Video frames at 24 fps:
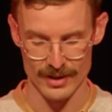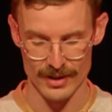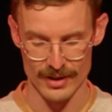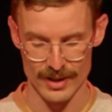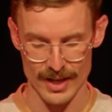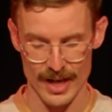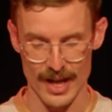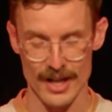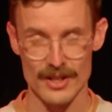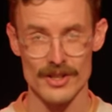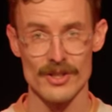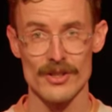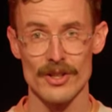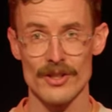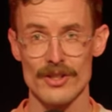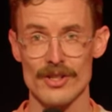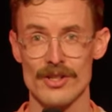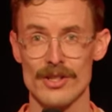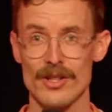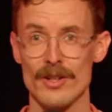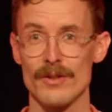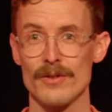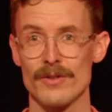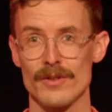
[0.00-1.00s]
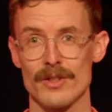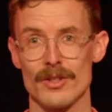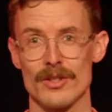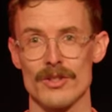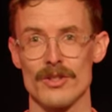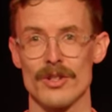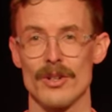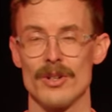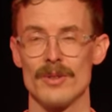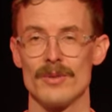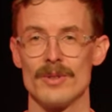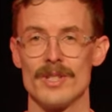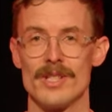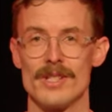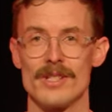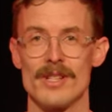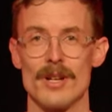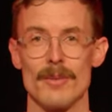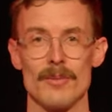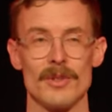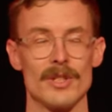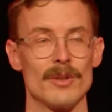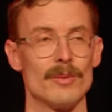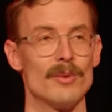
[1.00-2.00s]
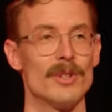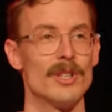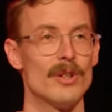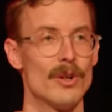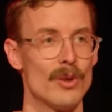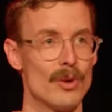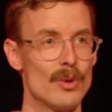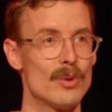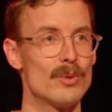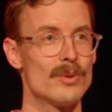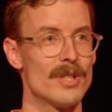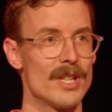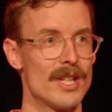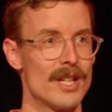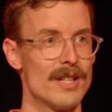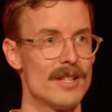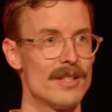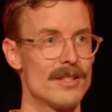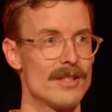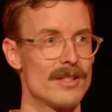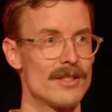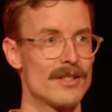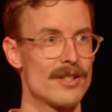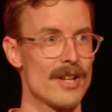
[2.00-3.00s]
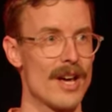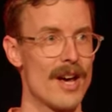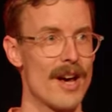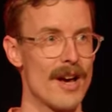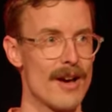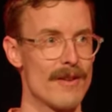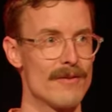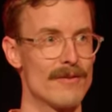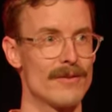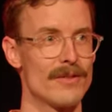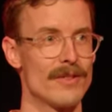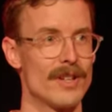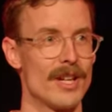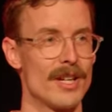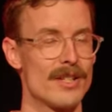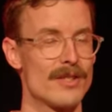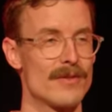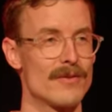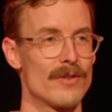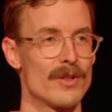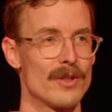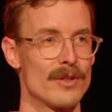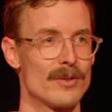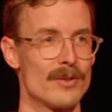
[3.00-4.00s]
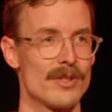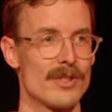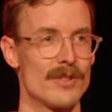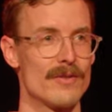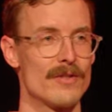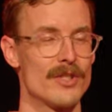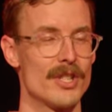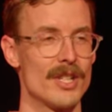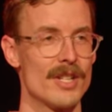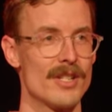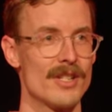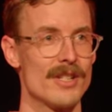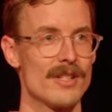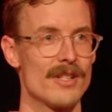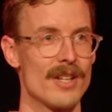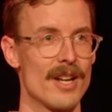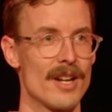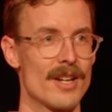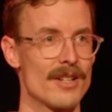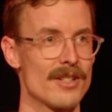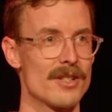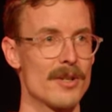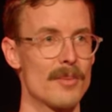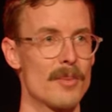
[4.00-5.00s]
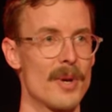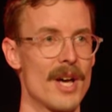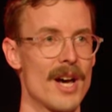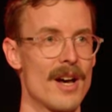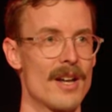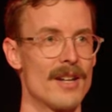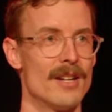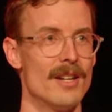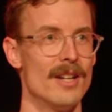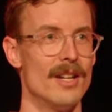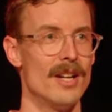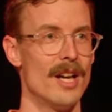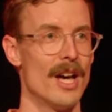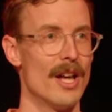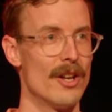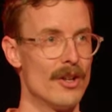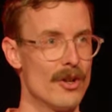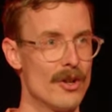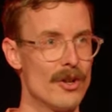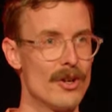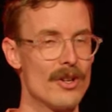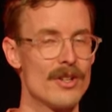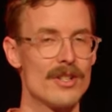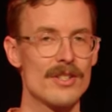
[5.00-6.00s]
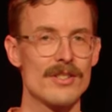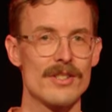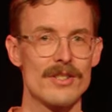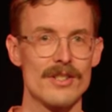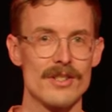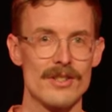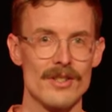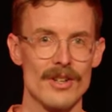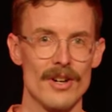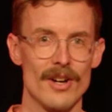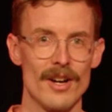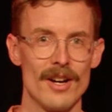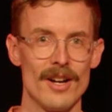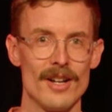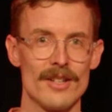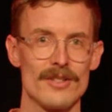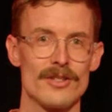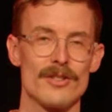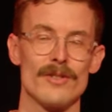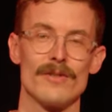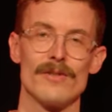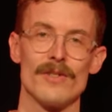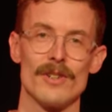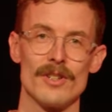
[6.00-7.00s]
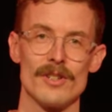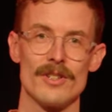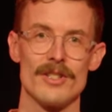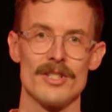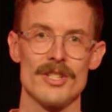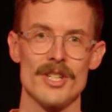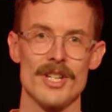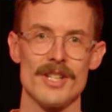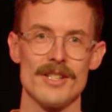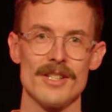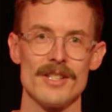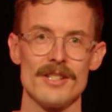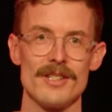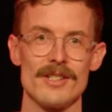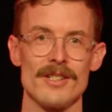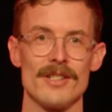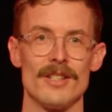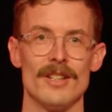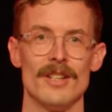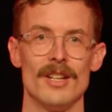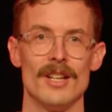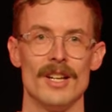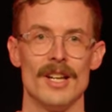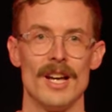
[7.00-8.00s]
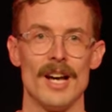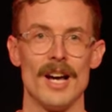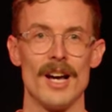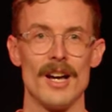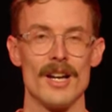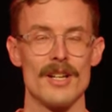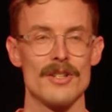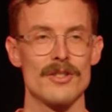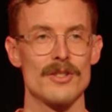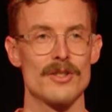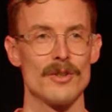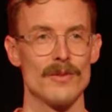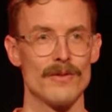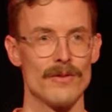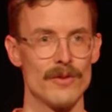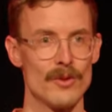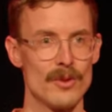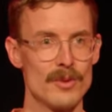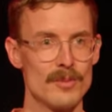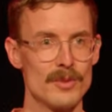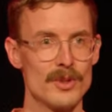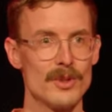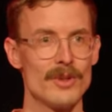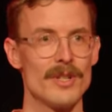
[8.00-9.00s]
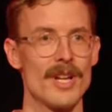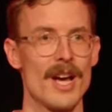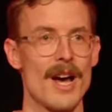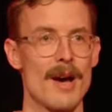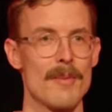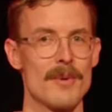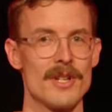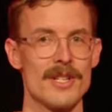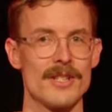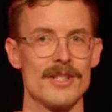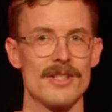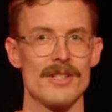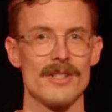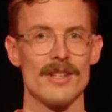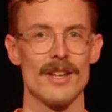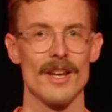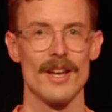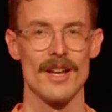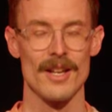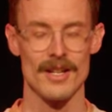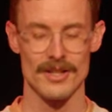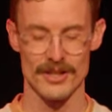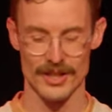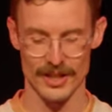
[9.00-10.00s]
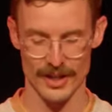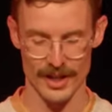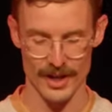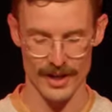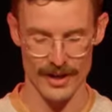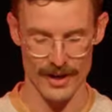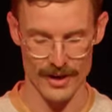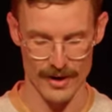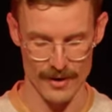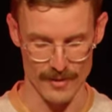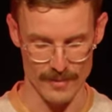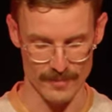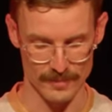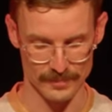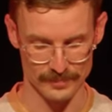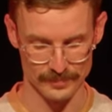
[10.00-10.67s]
And so self-control is something we all need to have as followers of Jesus. And it's about an earnest desire to follow Jesus, to form good habits and to get help.